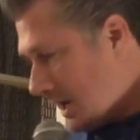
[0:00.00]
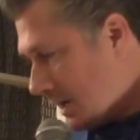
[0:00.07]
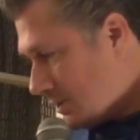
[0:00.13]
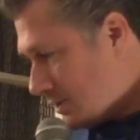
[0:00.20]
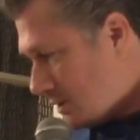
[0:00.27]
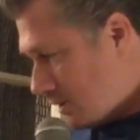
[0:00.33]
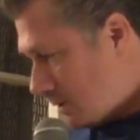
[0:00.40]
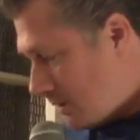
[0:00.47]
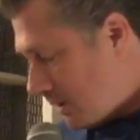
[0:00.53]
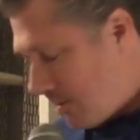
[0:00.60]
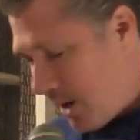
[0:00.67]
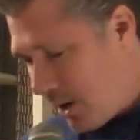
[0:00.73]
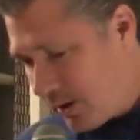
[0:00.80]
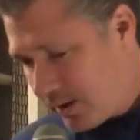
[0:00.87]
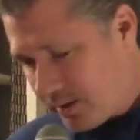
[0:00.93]
Yeah, dude.
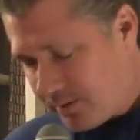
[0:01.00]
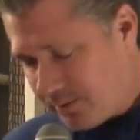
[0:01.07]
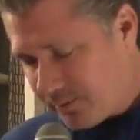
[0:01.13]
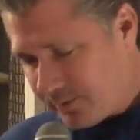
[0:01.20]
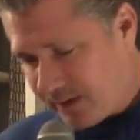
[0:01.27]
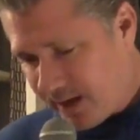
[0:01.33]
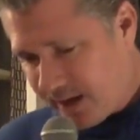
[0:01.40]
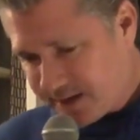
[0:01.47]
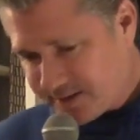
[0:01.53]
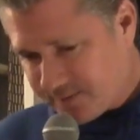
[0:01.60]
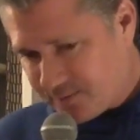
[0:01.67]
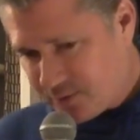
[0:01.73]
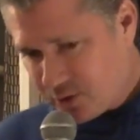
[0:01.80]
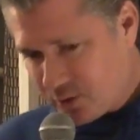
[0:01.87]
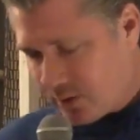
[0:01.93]
America through the
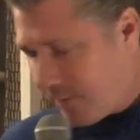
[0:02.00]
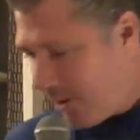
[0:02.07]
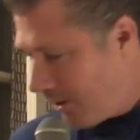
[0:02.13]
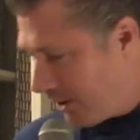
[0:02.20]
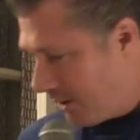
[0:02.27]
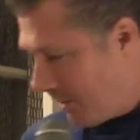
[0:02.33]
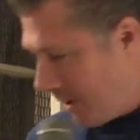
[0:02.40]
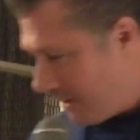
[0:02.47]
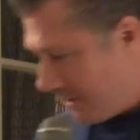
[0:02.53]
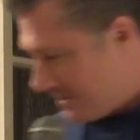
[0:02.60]
eyes of two American